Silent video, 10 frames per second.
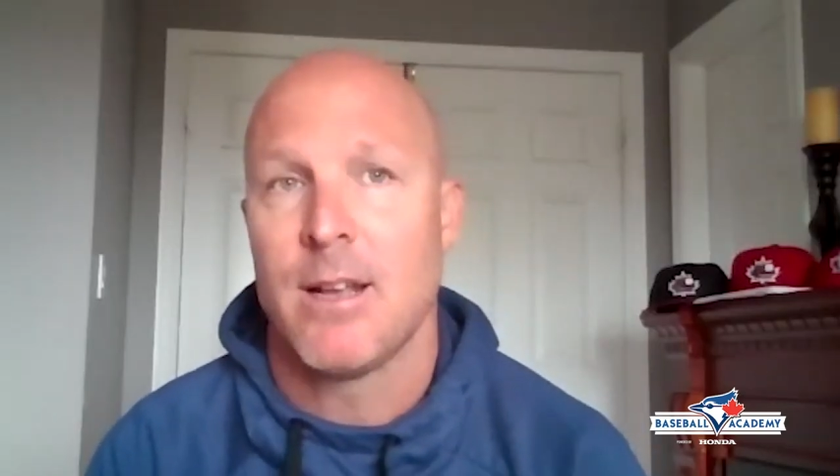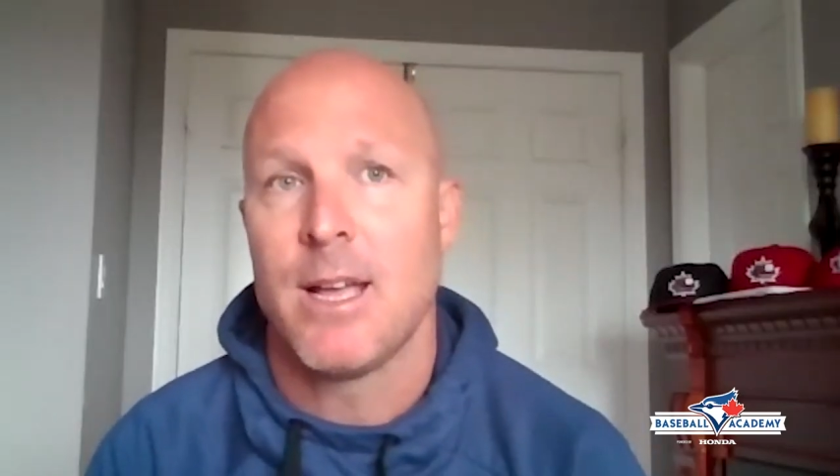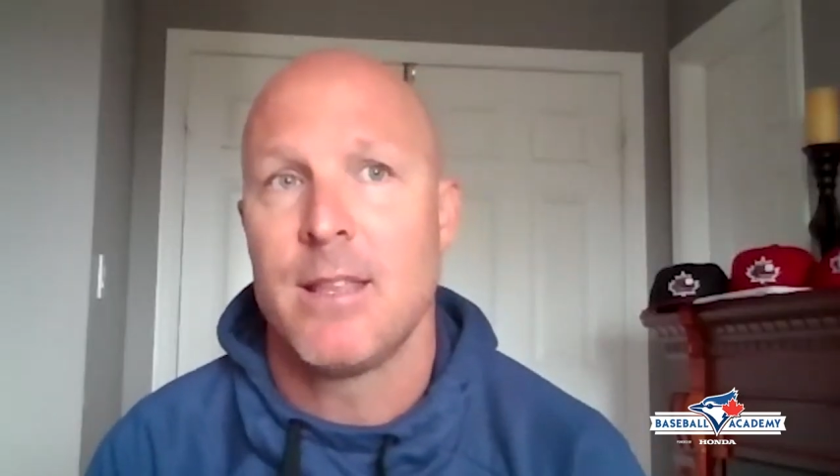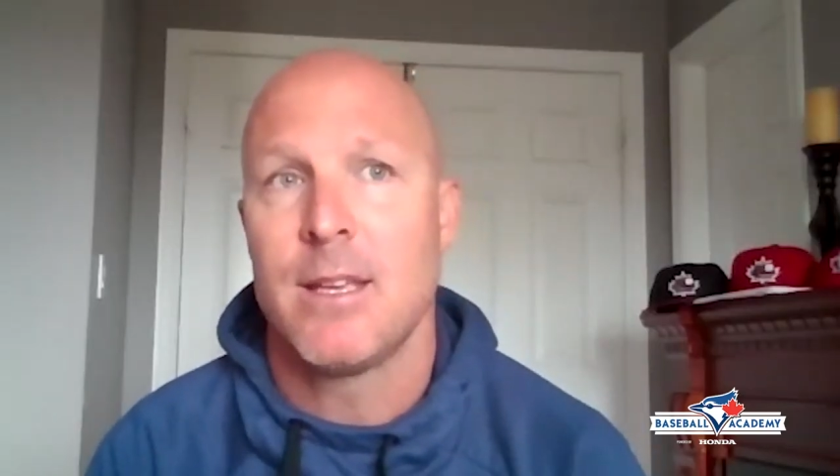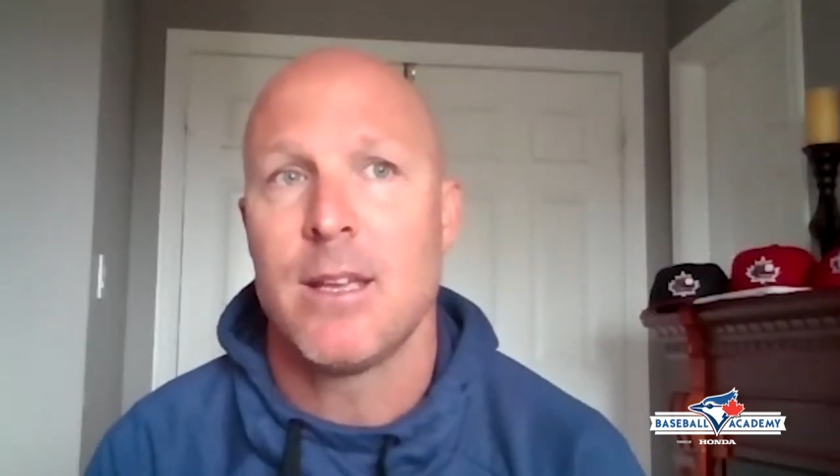I
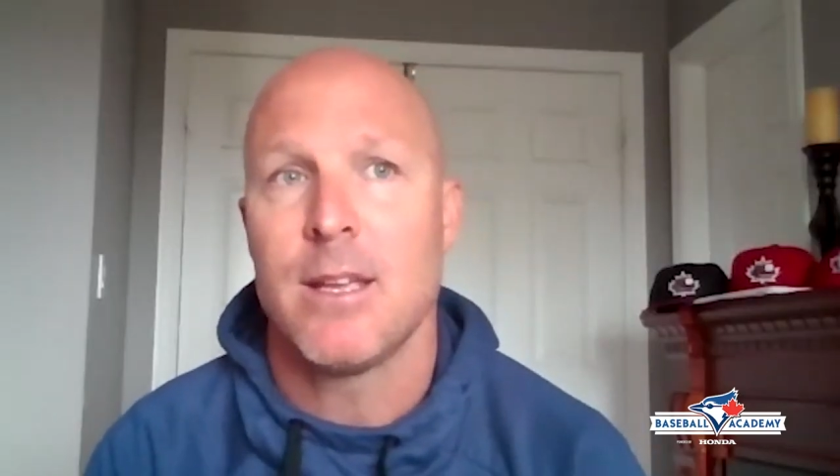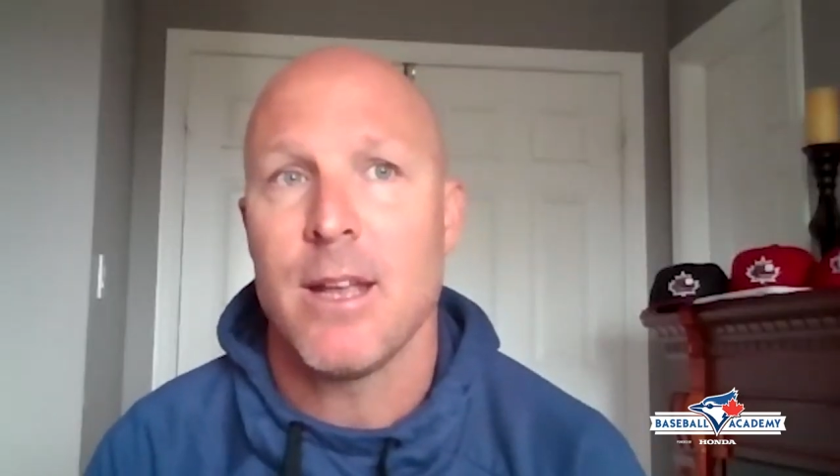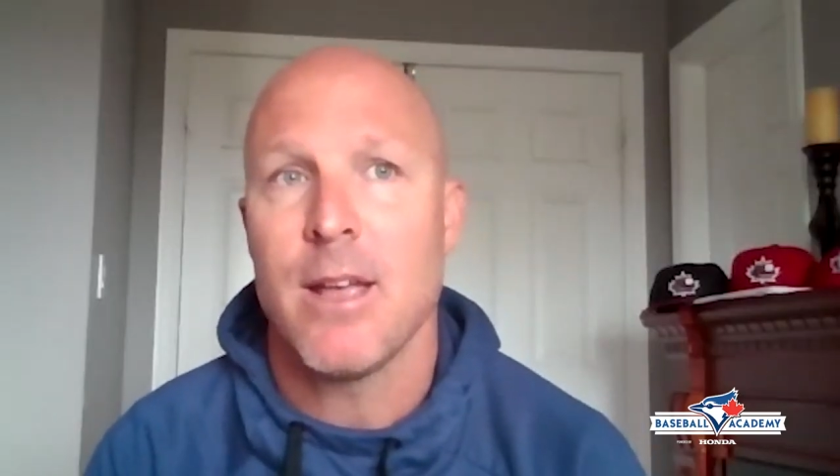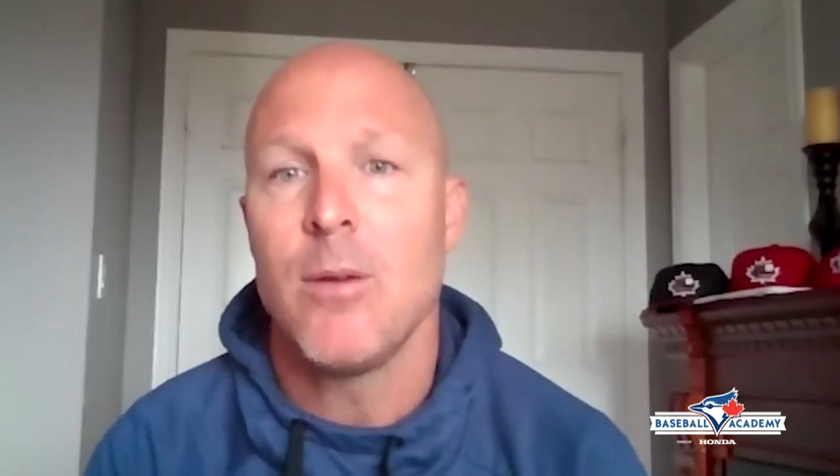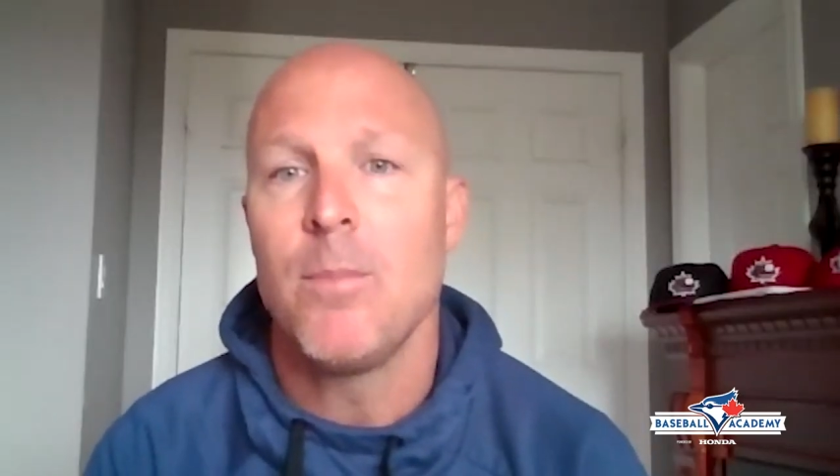think it can
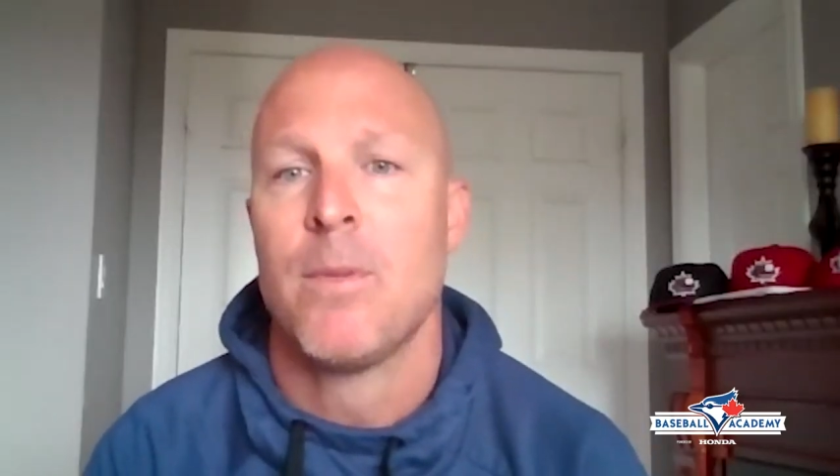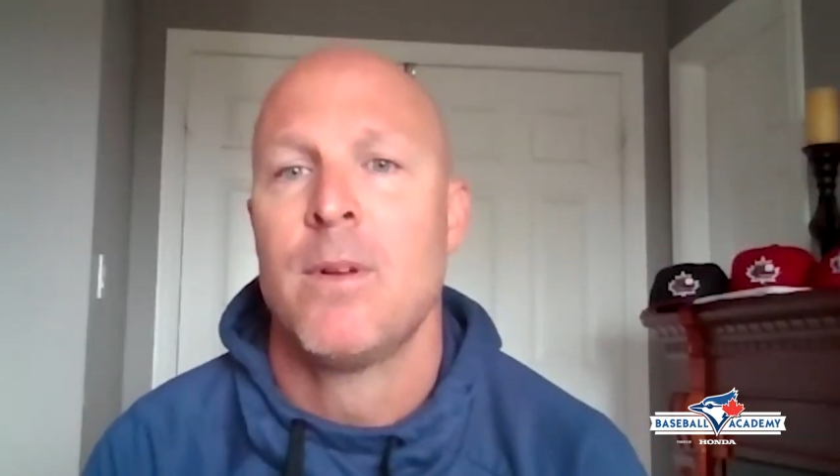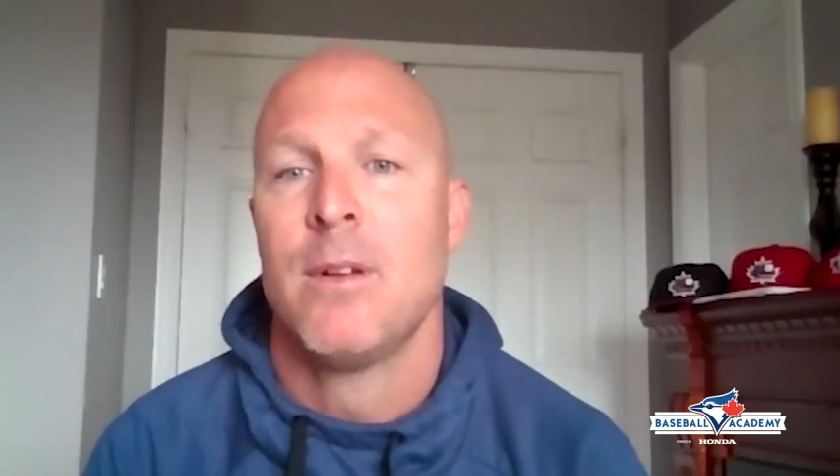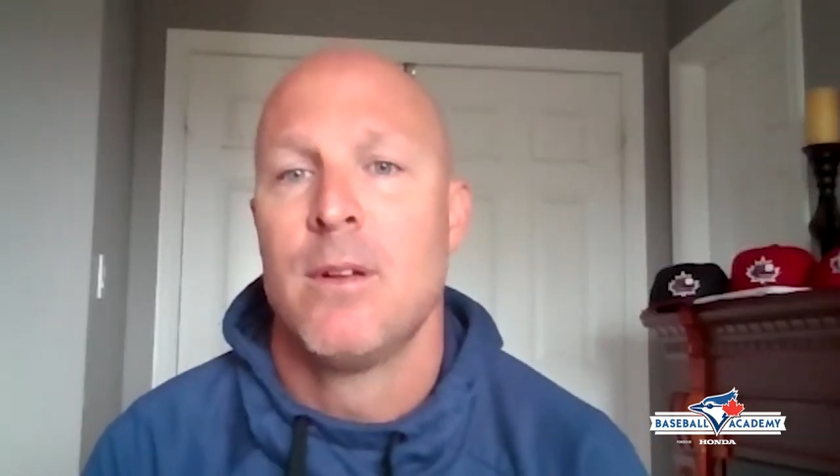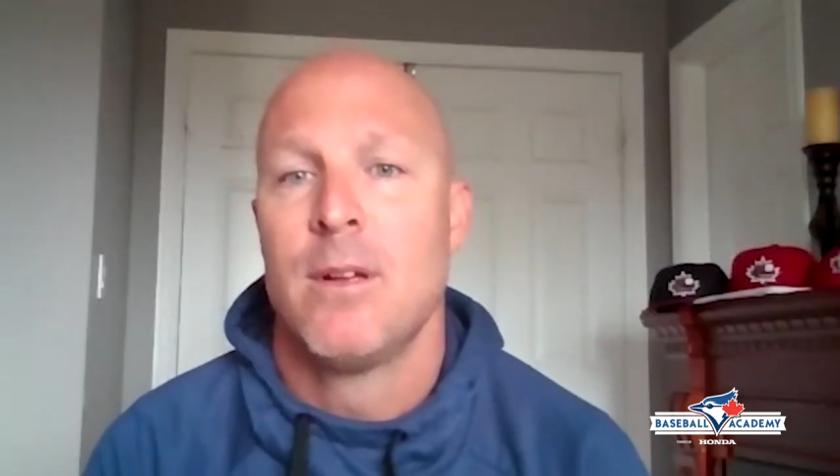help,
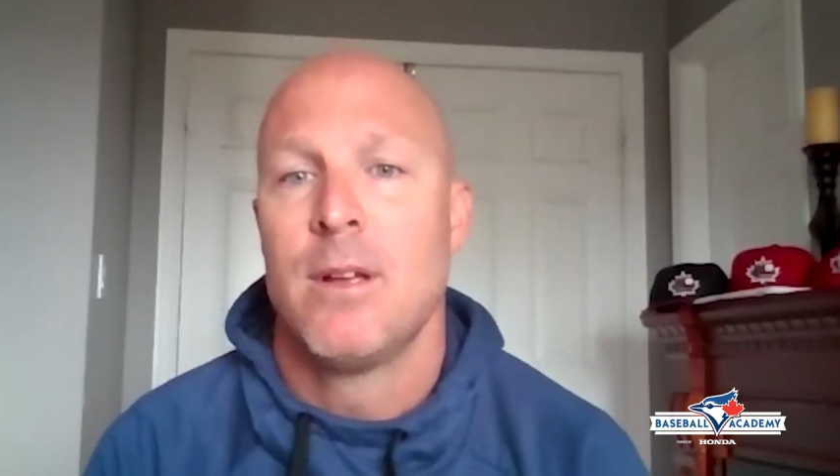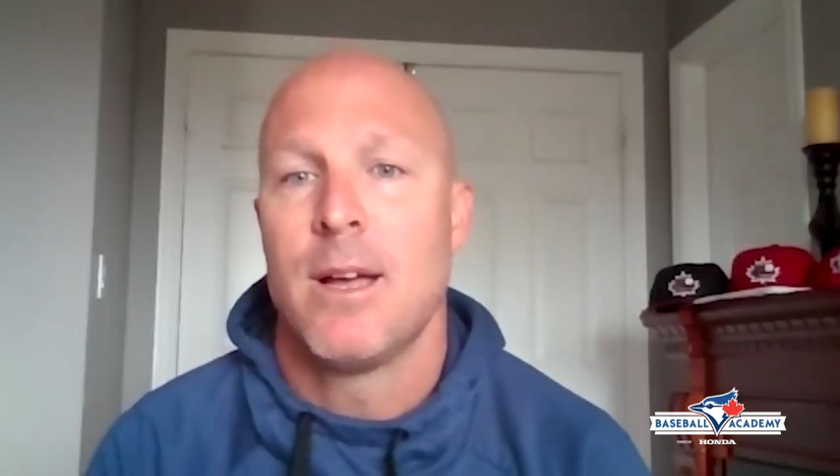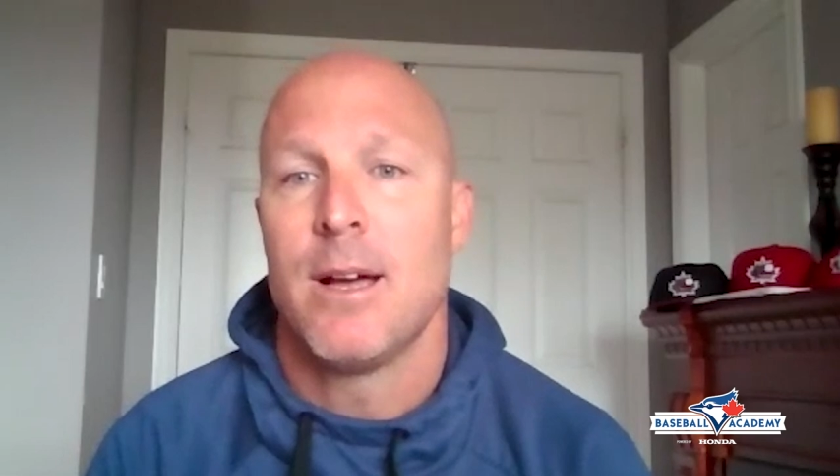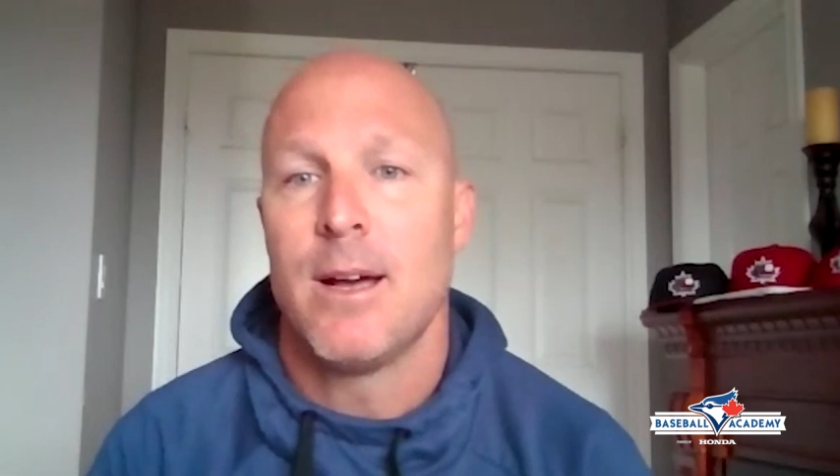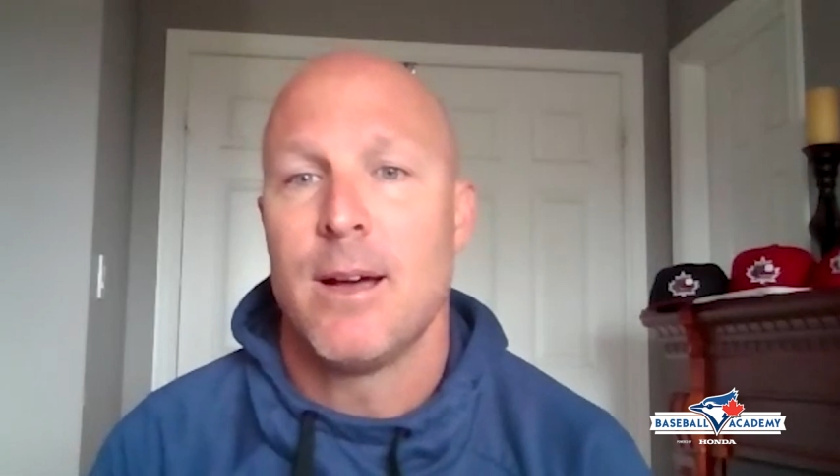
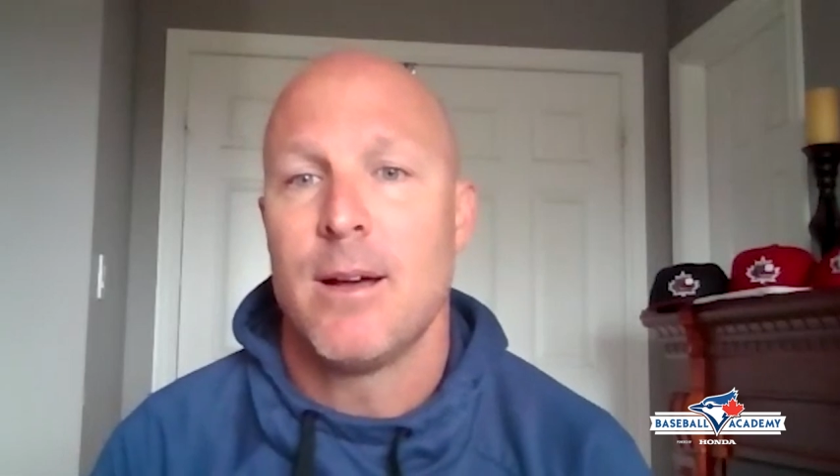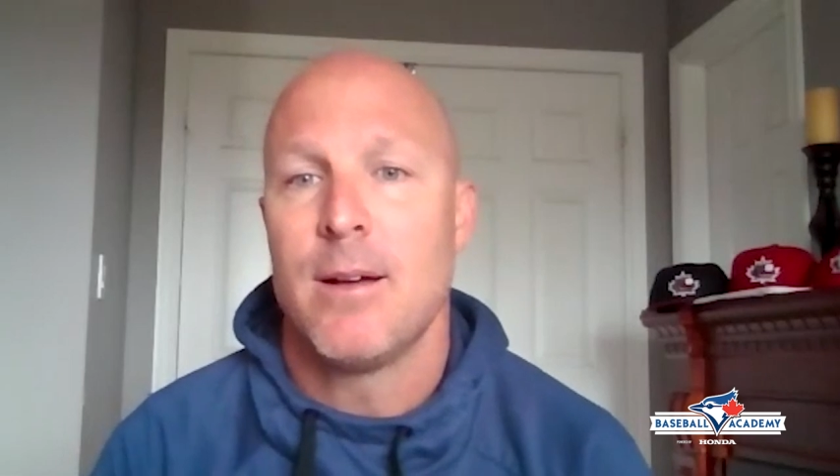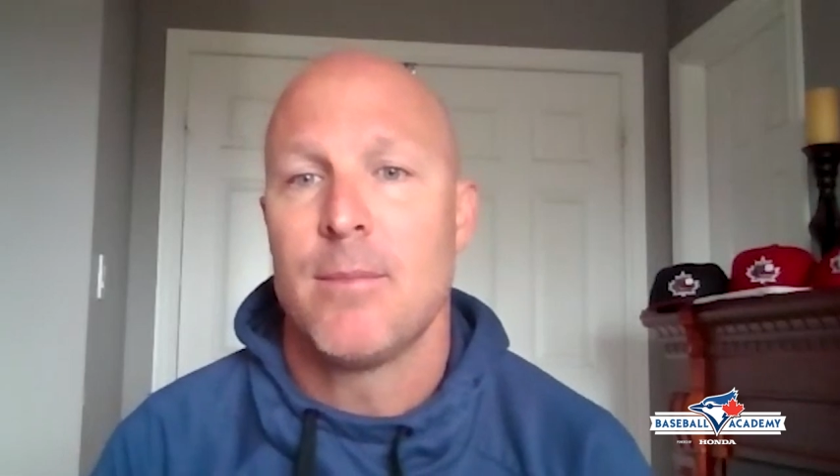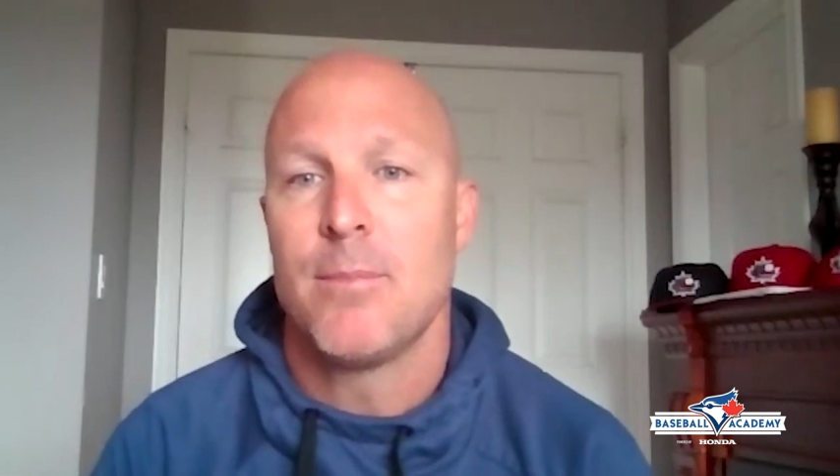um,